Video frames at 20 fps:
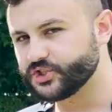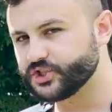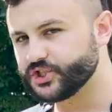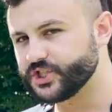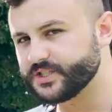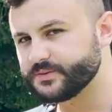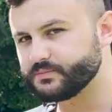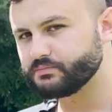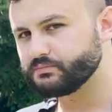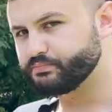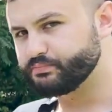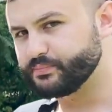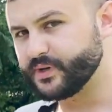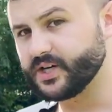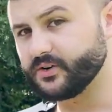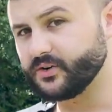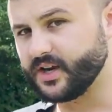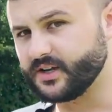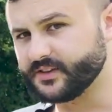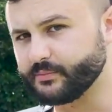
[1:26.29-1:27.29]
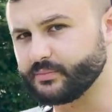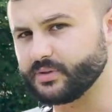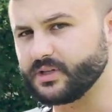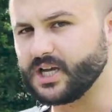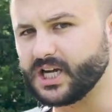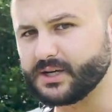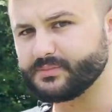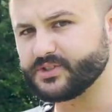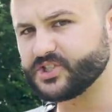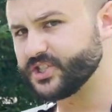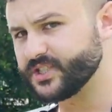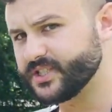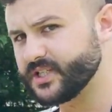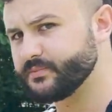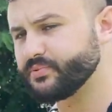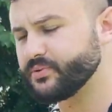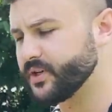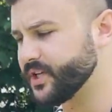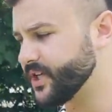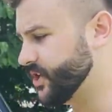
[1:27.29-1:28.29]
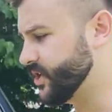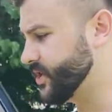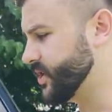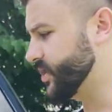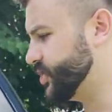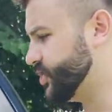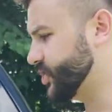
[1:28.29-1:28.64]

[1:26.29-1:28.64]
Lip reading: she's been around the block, but she's in pretty good